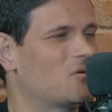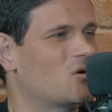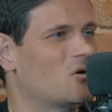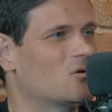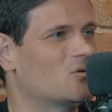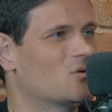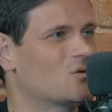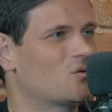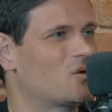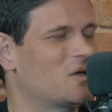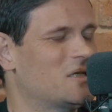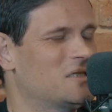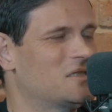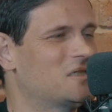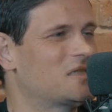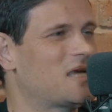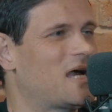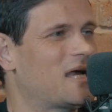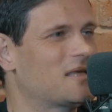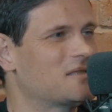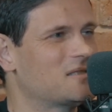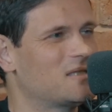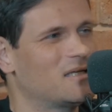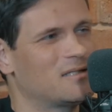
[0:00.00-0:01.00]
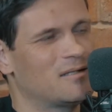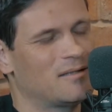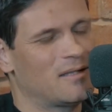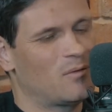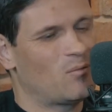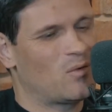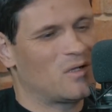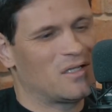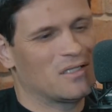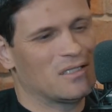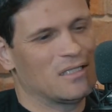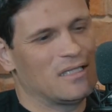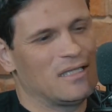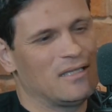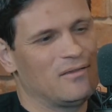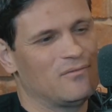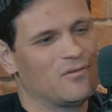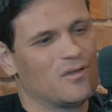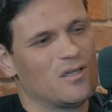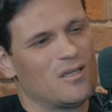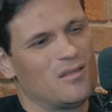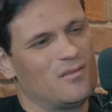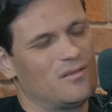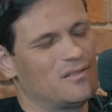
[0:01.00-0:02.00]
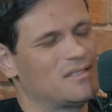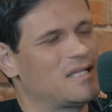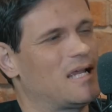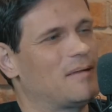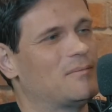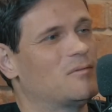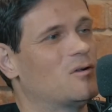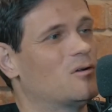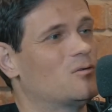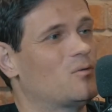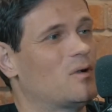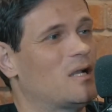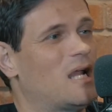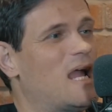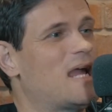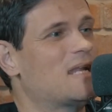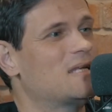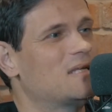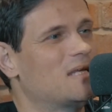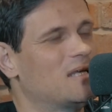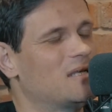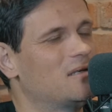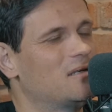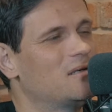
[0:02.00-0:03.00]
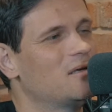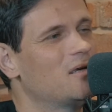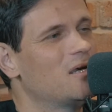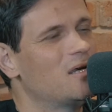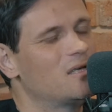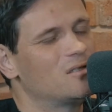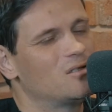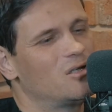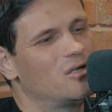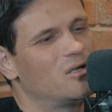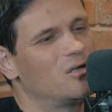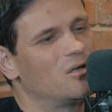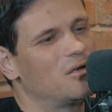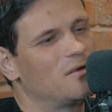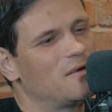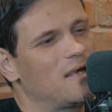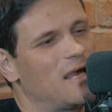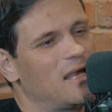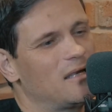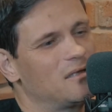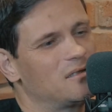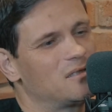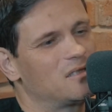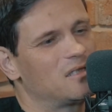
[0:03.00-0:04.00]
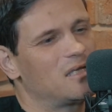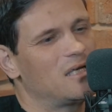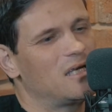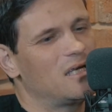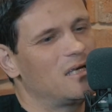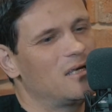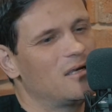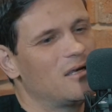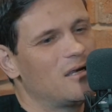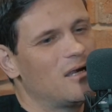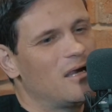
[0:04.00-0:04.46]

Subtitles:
code was when it started, and then when you leave, the time code when it ended, so you can then see